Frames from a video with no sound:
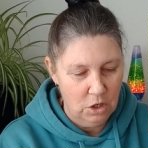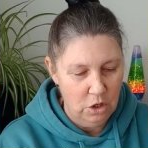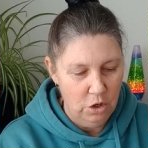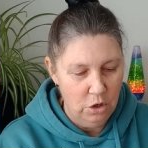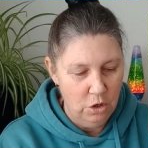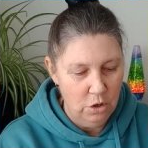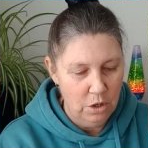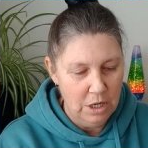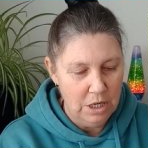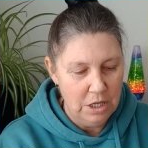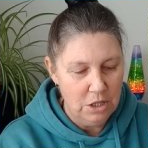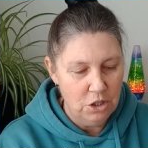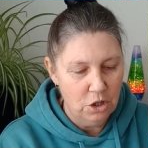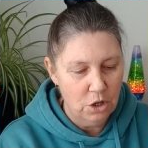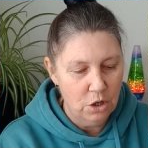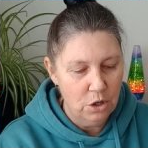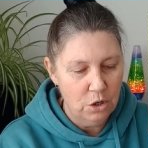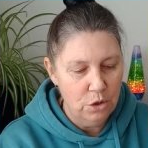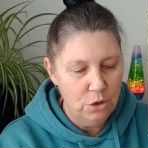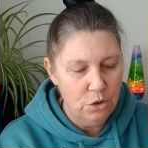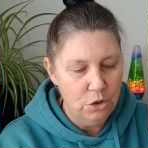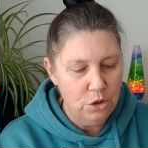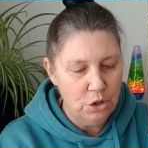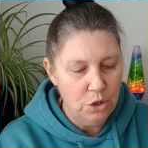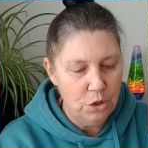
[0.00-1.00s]
you need to
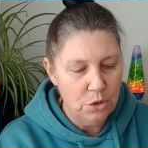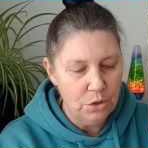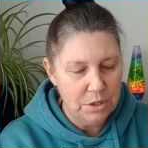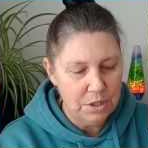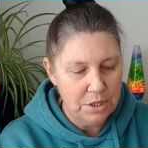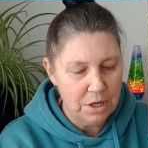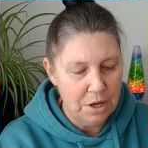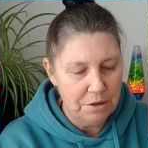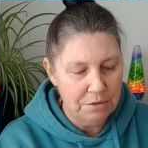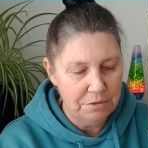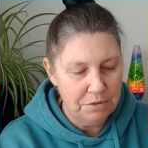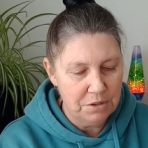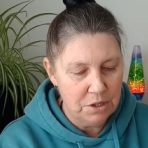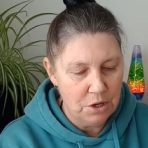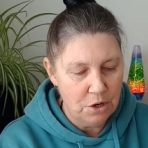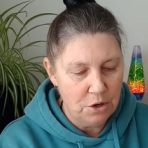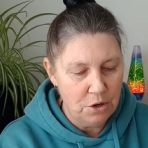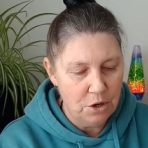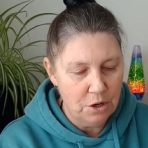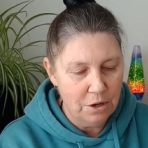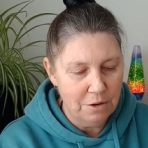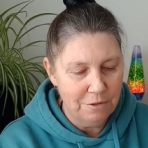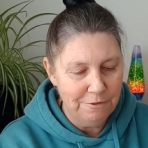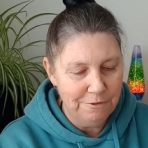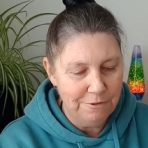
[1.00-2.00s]
lose yourself so
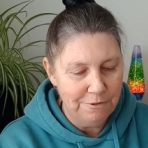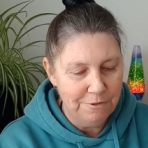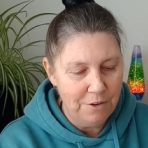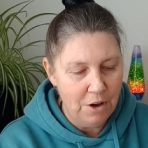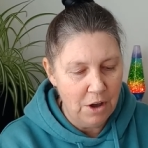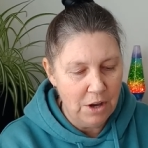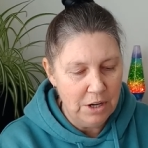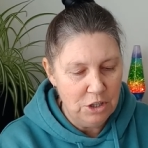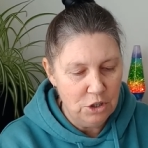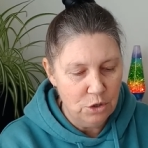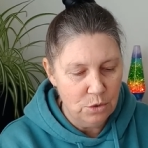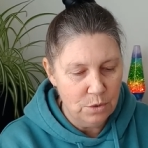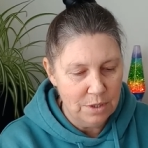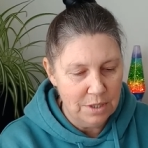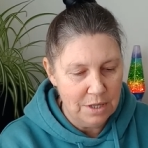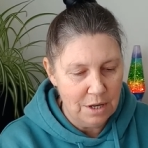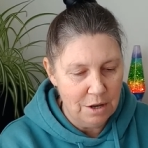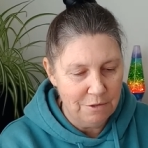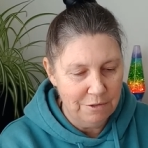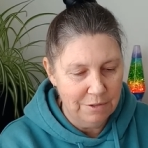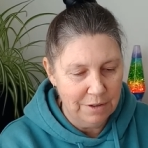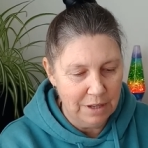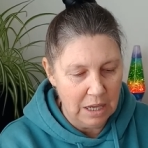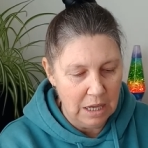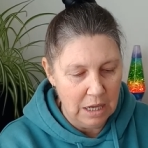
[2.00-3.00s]
you can find
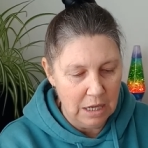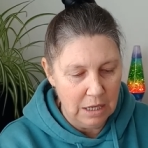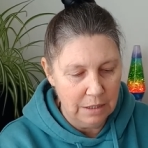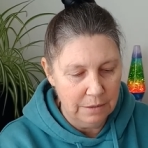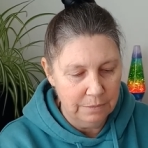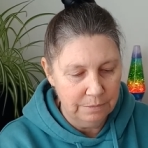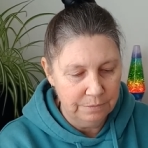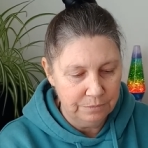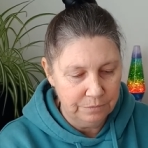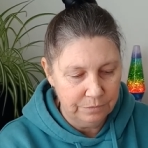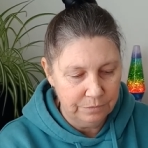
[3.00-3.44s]
yourself again.